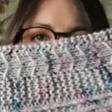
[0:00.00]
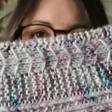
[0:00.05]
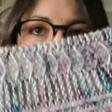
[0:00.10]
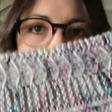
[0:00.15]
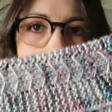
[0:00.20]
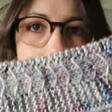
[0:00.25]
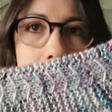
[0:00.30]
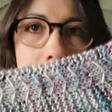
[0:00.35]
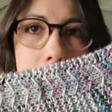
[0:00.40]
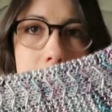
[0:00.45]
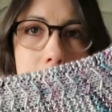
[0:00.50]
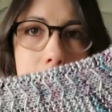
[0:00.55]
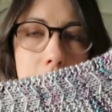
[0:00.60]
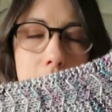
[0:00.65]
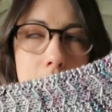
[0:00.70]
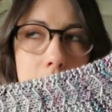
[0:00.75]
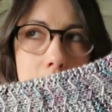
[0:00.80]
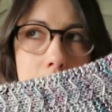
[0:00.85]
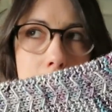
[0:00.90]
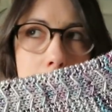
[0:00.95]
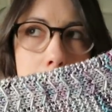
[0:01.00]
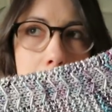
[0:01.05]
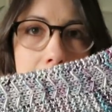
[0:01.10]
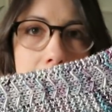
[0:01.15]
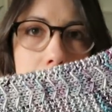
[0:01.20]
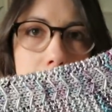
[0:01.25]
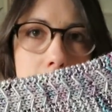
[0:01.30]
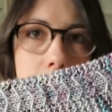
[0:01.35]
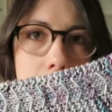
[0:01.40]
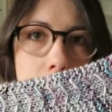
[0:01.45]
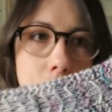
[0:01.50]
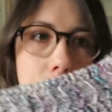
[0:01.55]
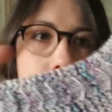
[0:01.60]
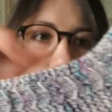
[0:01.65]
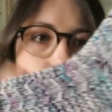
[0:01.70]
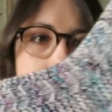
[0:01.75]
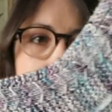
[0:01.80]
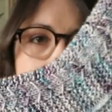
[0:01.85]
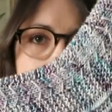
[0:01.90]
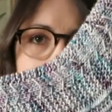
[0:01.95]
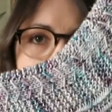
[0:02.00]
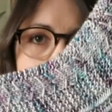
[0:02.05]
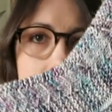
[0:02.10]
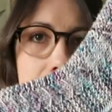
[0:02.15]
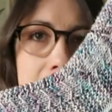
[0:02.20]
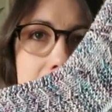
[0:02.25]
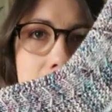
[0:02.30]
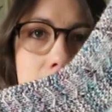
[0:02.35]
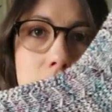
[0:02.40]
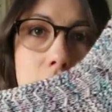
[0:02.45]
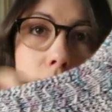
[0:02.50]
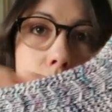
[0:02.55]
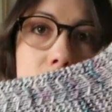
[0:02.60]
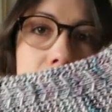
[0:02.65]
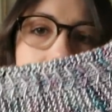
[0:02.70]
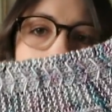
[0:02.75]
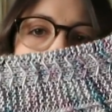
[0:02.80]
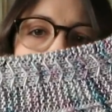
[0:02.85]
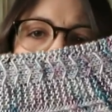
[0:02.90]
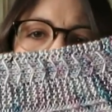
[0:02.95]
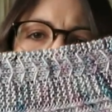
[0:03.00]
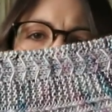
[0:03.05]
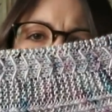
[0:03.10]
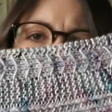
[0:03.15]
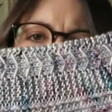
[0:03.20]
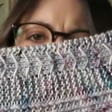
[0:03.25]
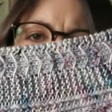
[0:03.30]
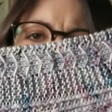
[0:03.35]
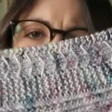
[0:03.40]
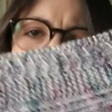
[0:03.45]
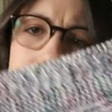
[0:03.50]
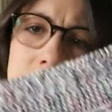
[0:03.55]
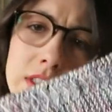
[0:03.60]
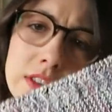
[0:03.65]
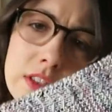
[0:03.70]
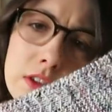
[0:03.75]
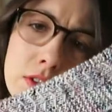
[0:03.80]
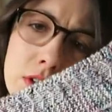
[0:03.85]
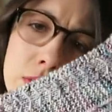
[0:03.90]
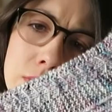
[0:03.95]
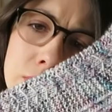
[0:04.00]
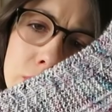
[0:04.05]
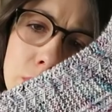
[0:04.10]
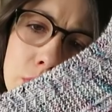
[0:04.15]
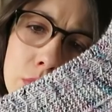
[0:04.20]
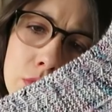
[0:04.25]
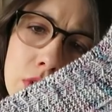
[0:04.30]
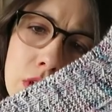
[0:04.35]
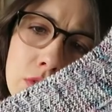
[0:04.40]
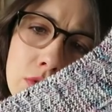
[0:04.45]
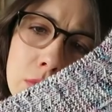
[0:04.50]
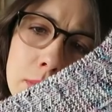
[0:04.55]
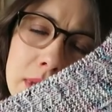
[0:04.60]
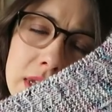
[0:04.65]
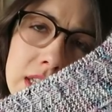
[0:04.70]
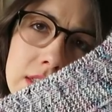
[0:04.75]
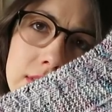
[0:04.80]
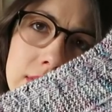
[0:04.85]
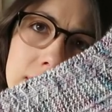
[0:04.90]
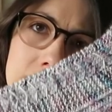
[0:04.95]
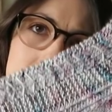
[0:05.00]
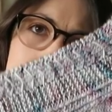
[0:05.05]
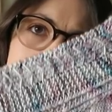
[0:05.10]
the patterns on the front and the back are only four row repeats, I